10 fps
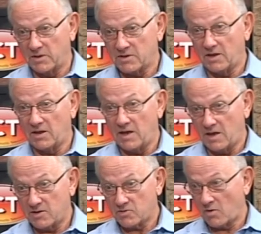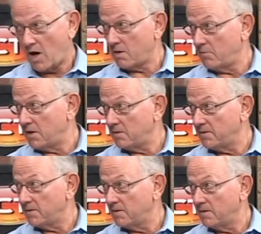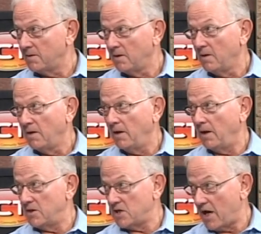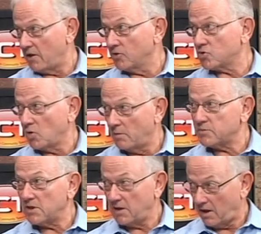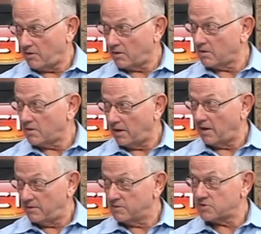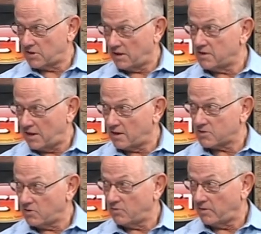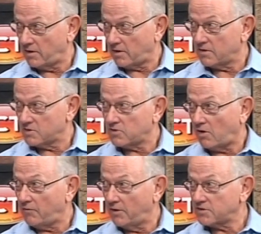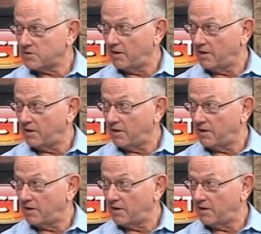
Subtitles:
Let's get Dennis Rodman and Donald Trump together and send Dennis over there and solve this thing.